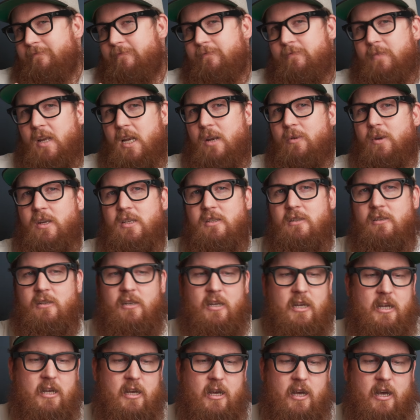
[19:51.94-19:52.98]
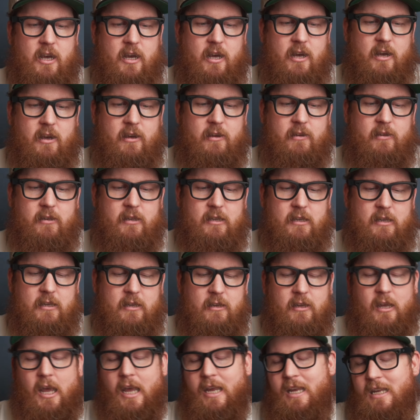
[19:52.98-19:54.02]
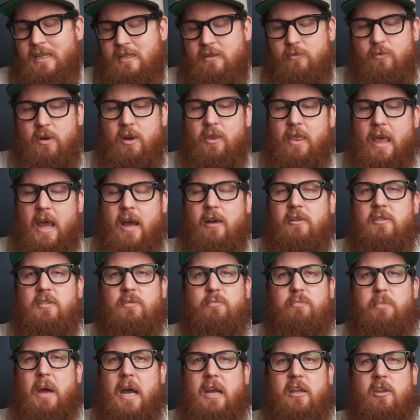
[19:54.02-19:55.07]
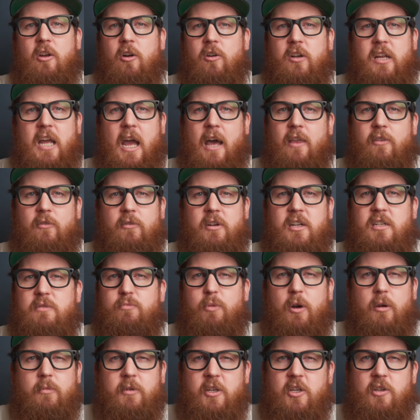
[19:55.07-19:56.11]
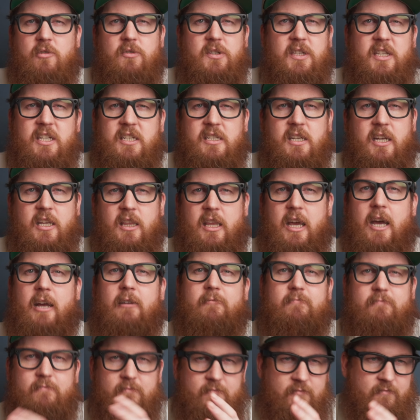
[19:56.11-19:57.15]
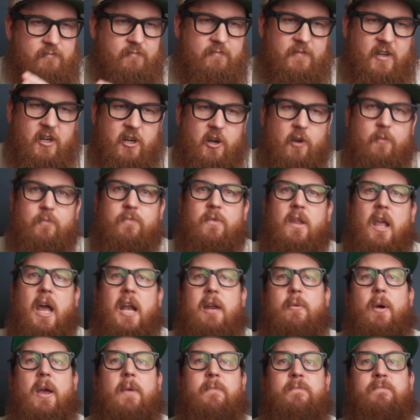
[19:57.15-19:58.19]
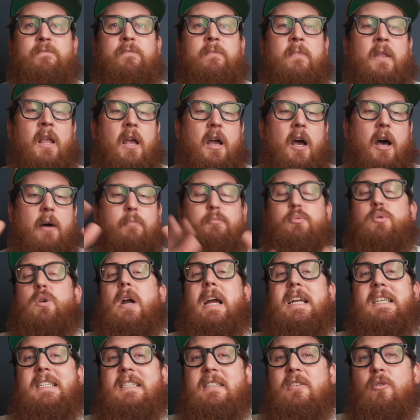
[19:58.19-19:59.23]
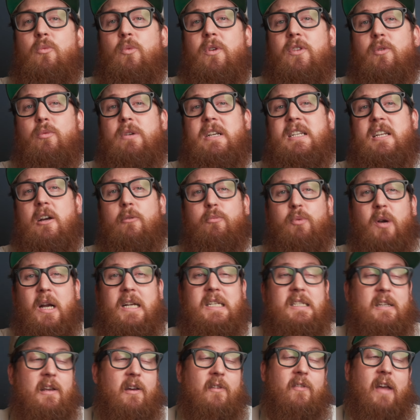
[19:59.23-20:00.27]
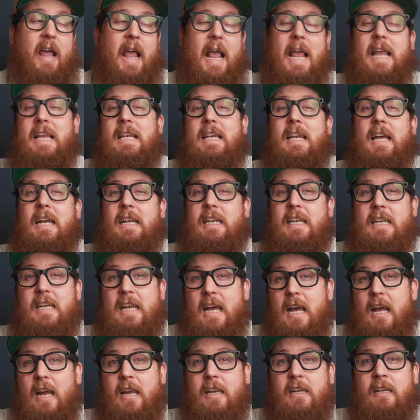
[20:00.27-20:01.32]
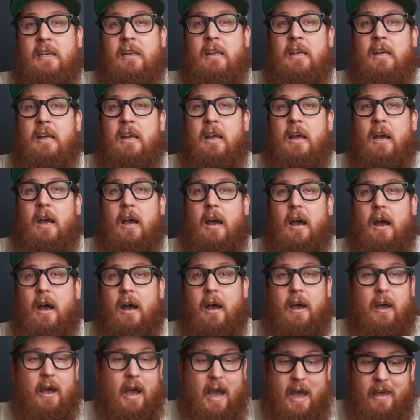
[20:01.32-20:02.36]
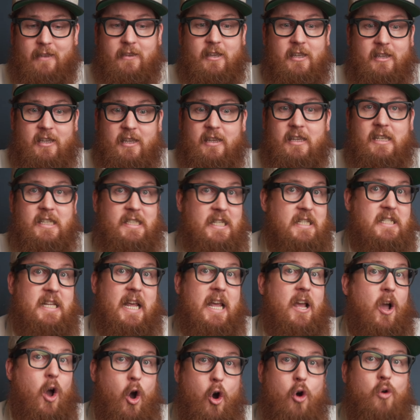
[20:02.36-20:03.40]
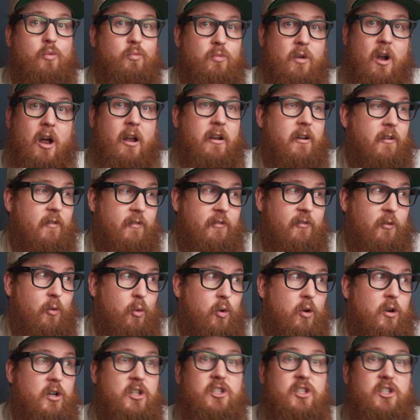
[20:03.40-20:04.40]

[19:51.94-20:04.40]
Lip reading: Anyways, I guess around the house, backyard gatherings, barbecues, things like that. There you go. Anyway, price. With a retail price of $8.99, I think that this is a home run for